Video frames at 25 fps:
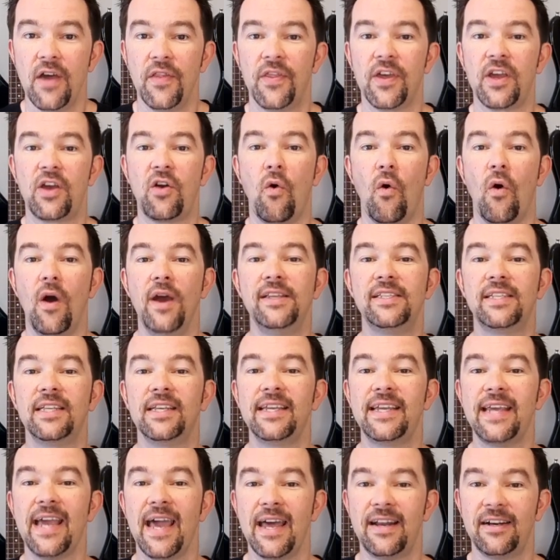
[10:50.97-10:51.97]
the
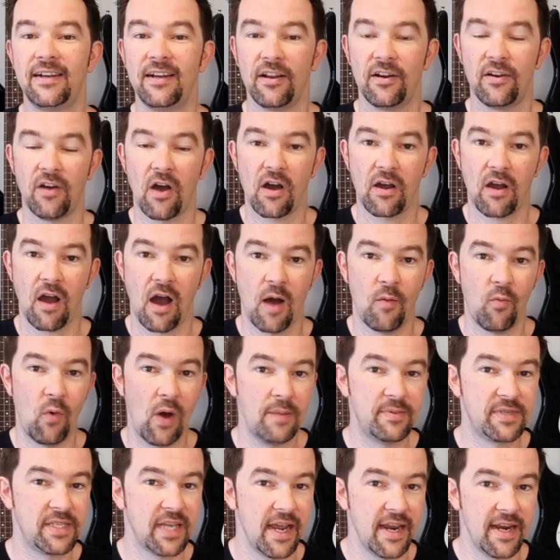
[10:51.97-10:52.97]
coinsincanada.com
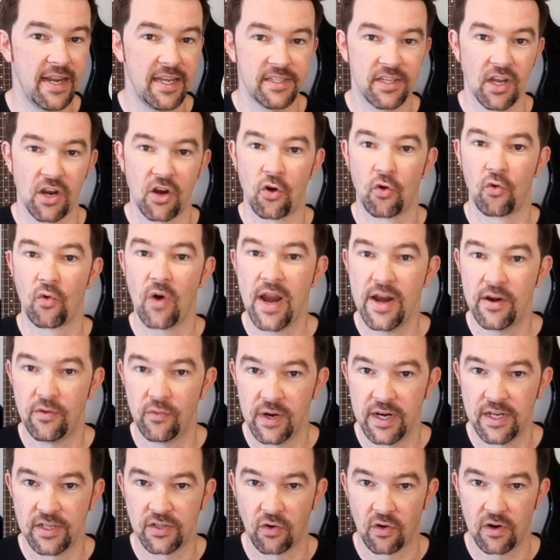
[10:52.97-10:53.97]
website is a great
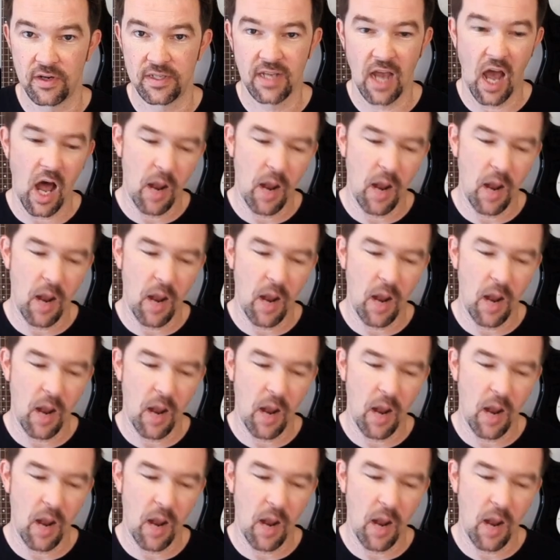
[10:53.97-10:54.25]
resource.